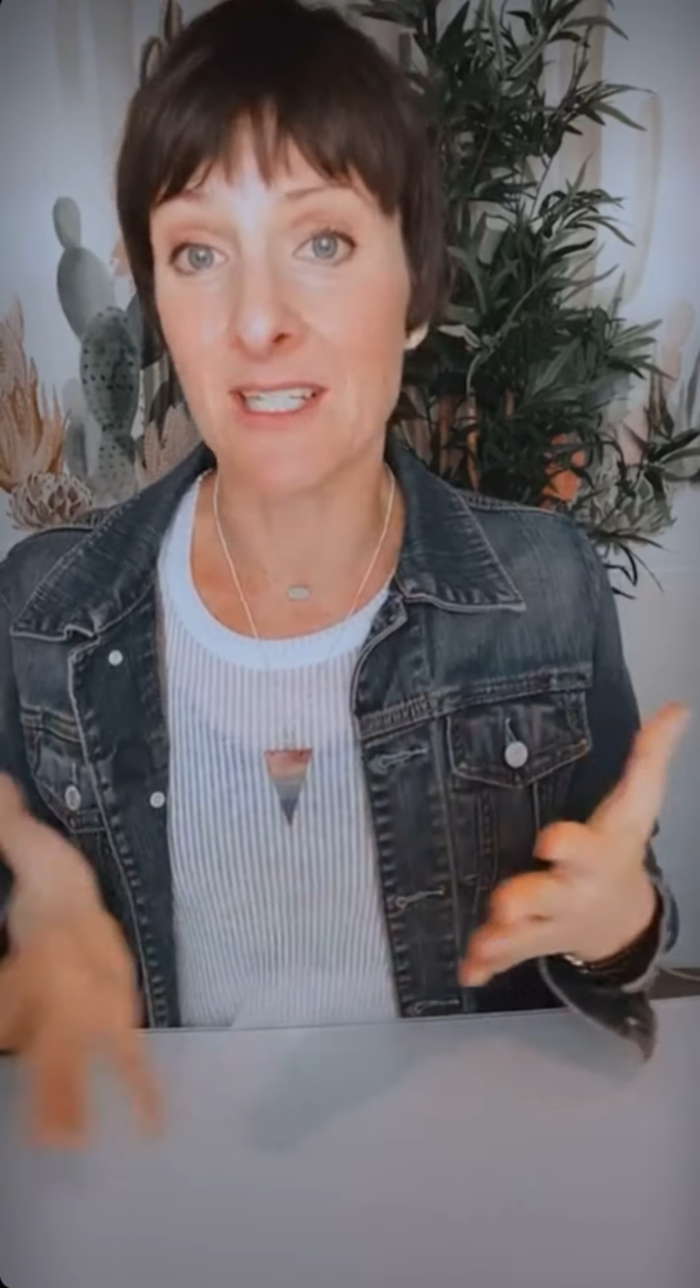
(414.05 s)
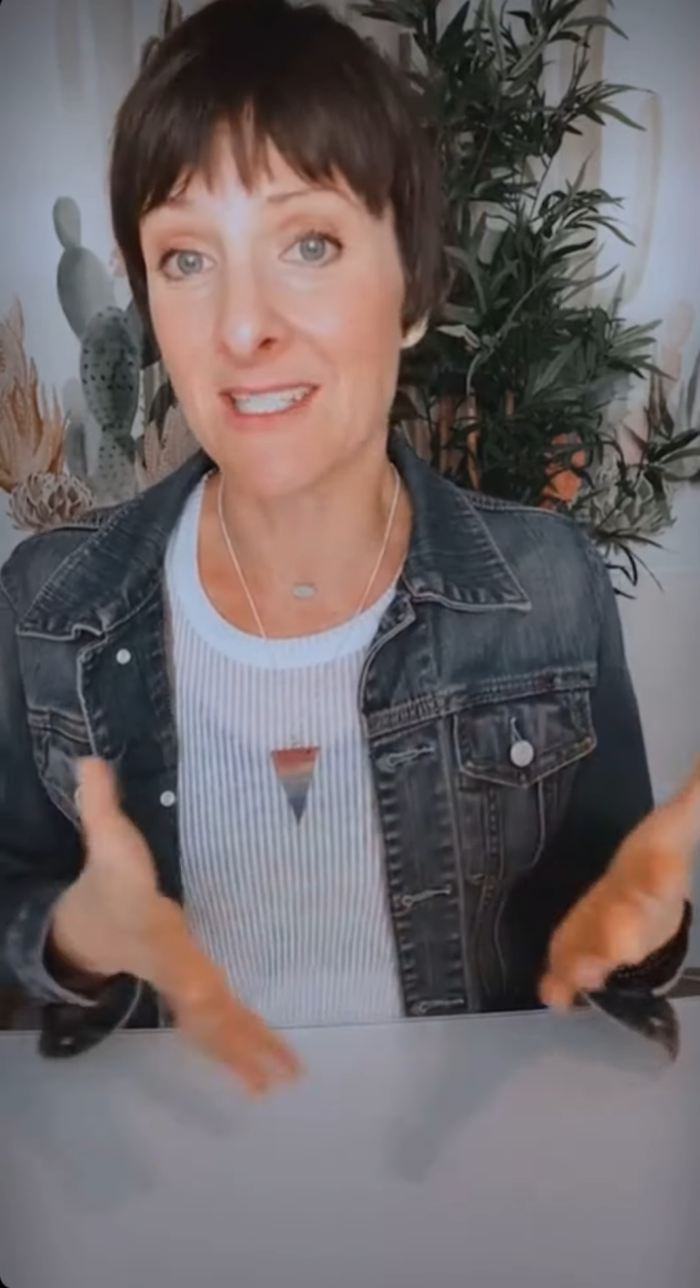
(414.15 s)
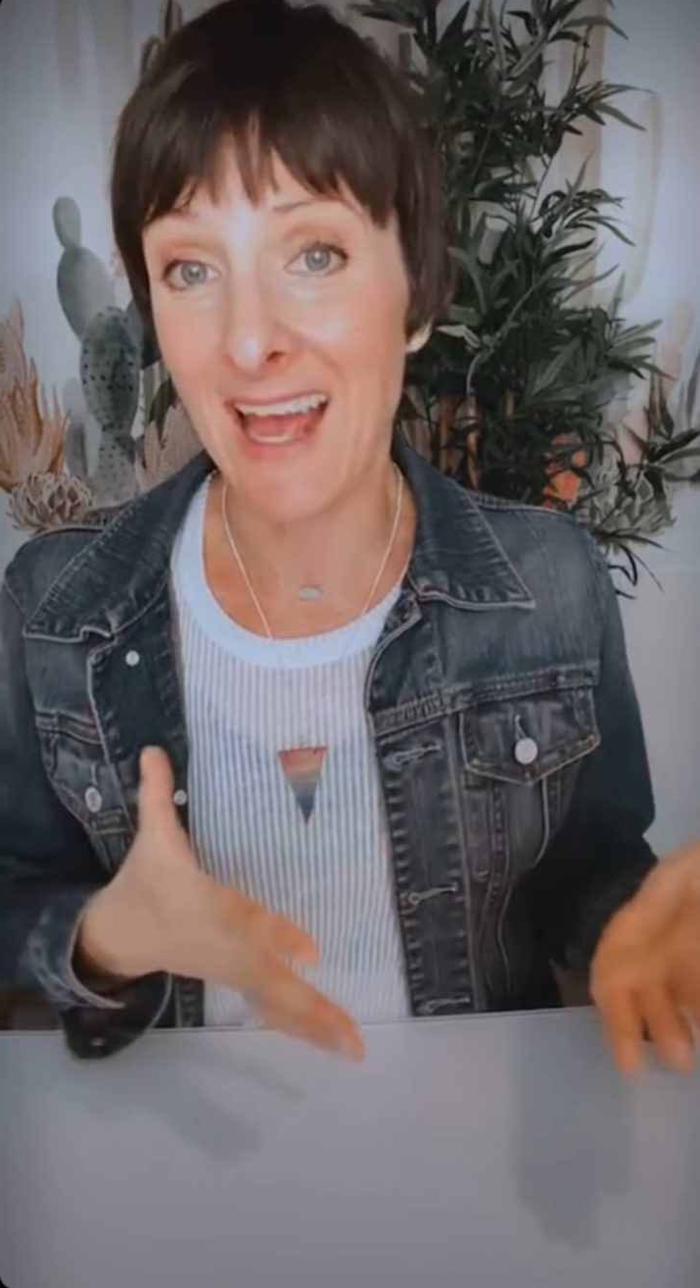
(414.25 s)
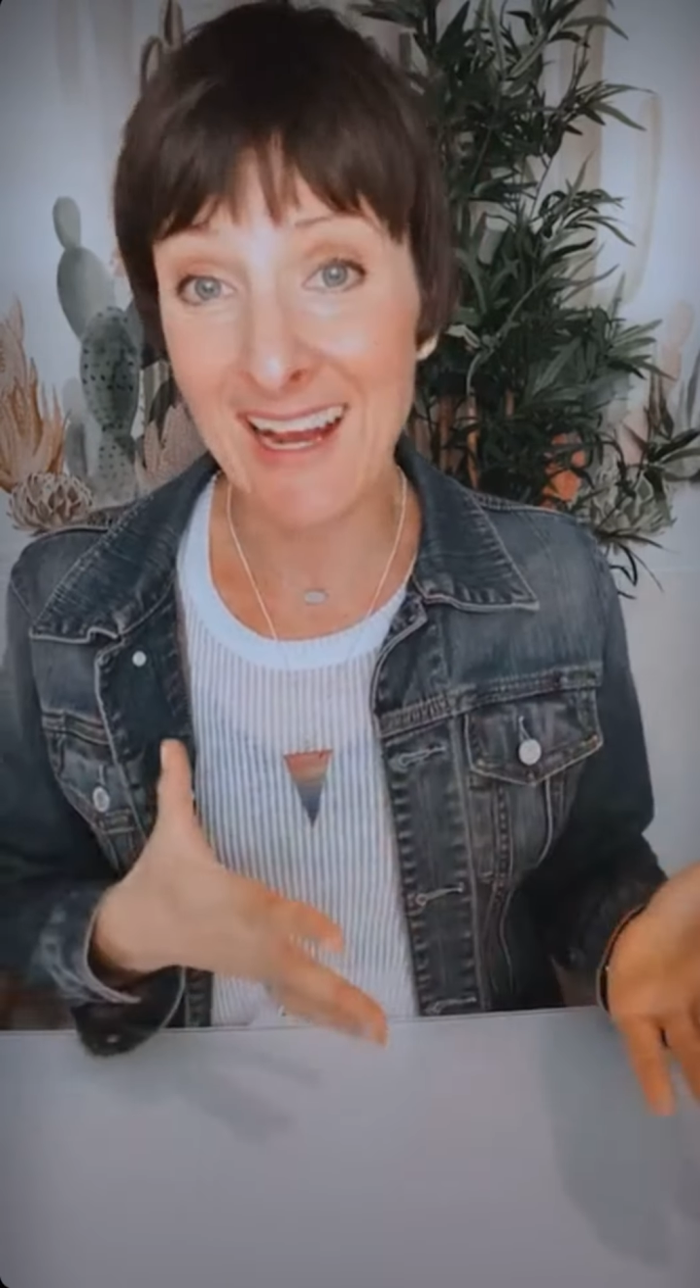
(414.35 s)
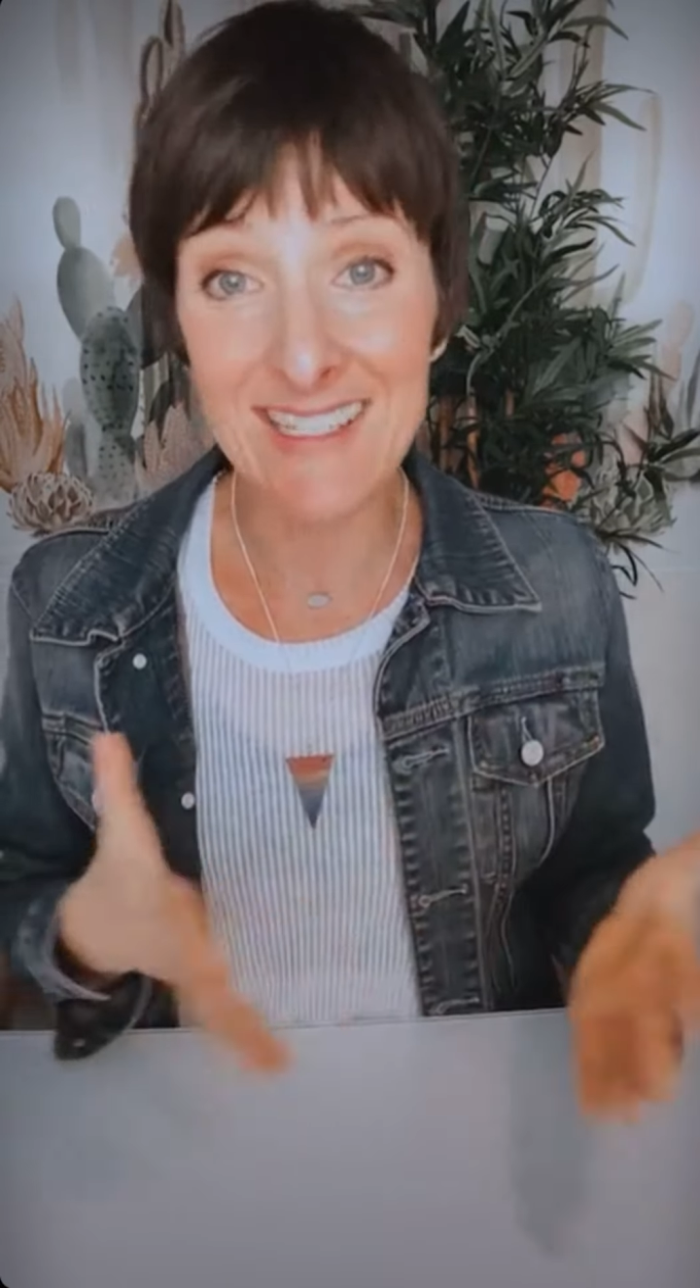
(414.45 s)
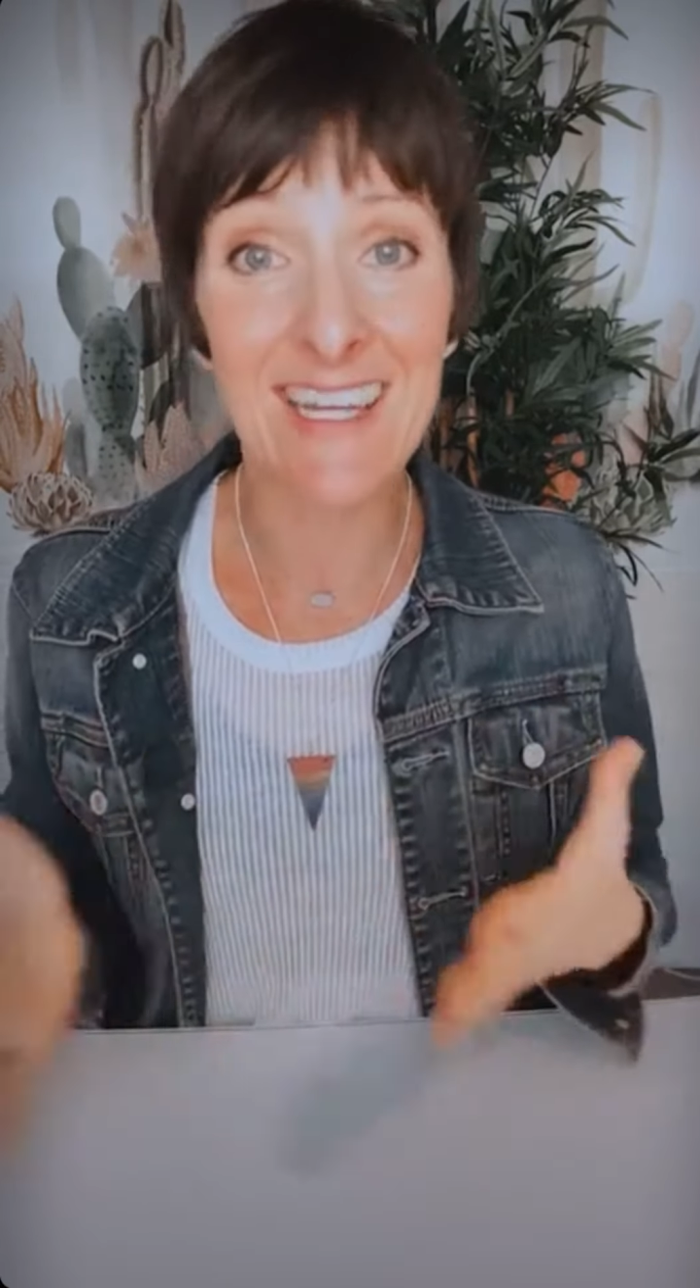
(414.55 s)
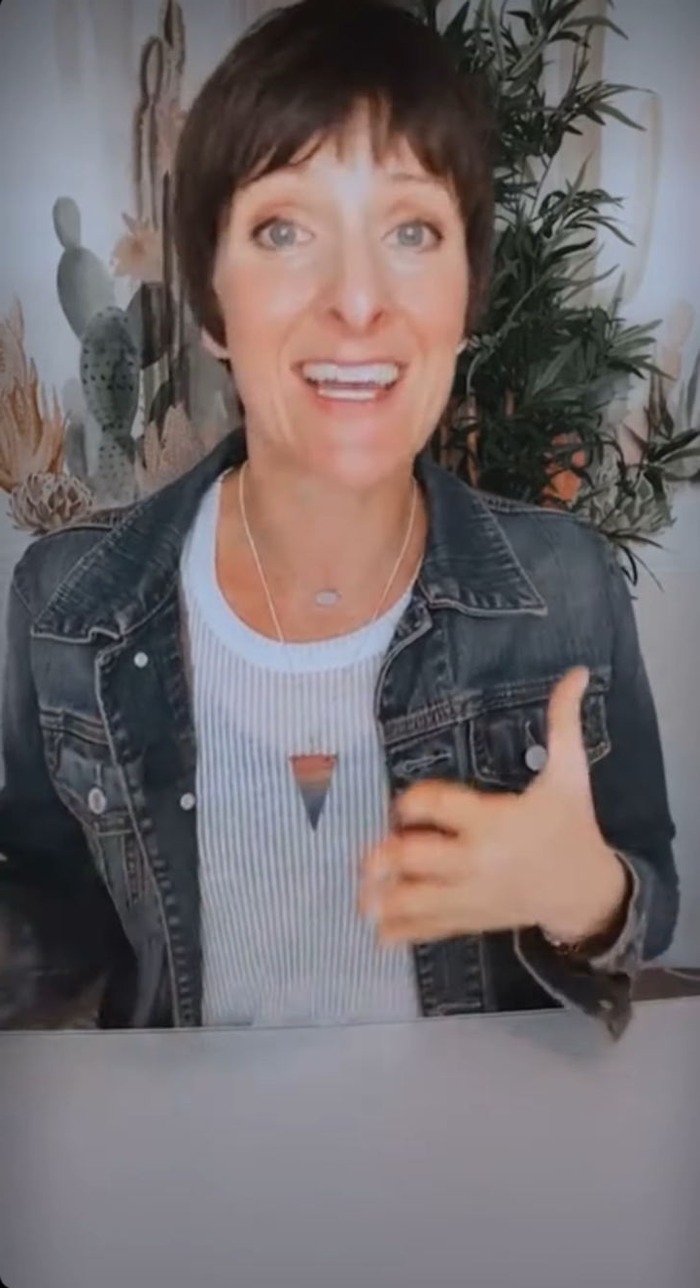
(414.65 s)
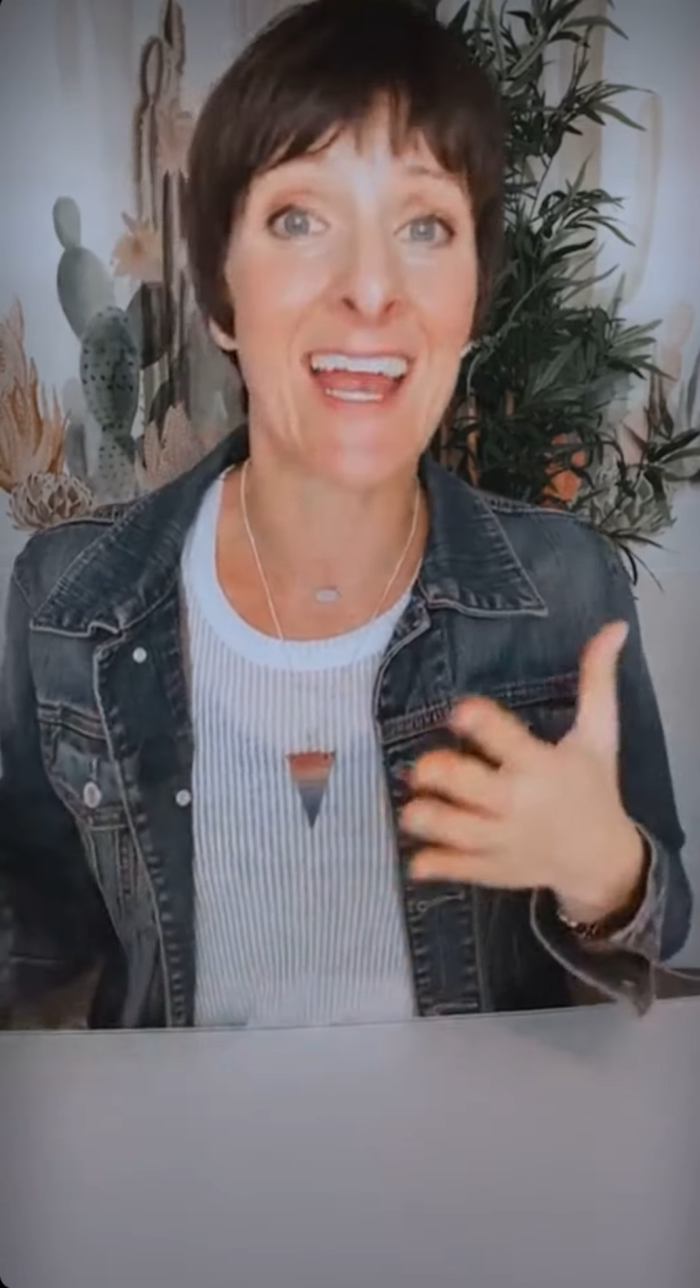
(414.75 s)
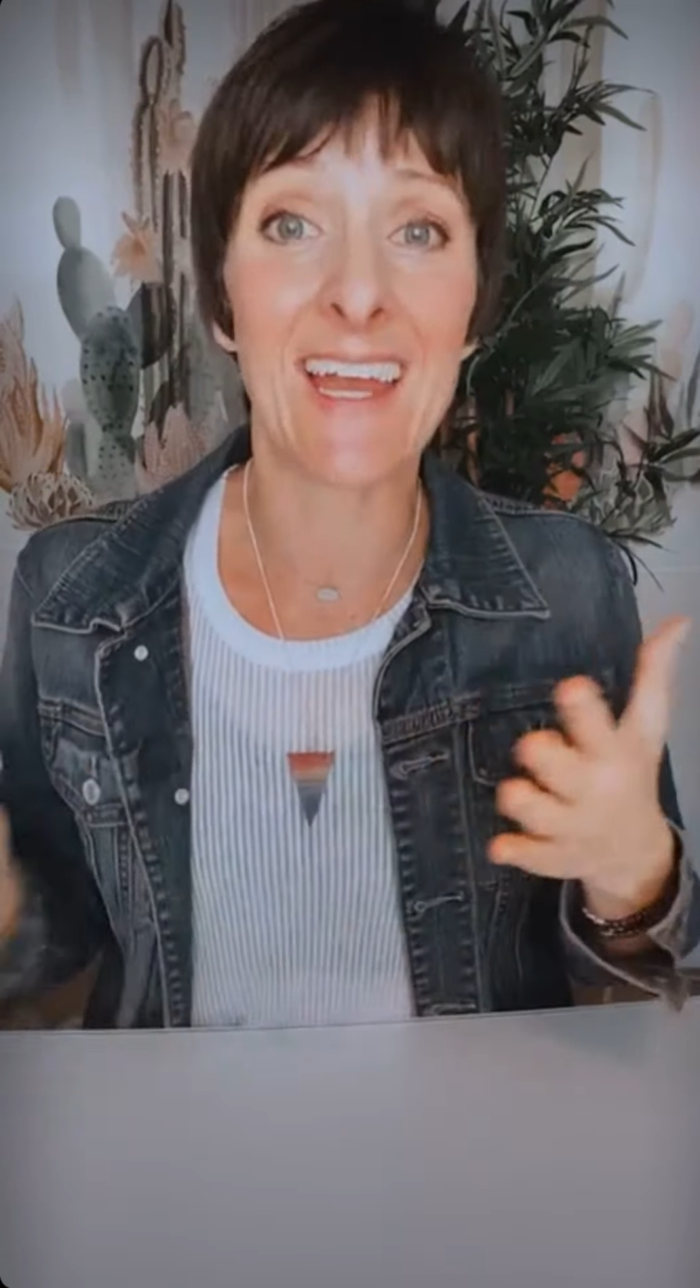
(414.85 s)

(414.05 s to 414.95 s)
is hectic,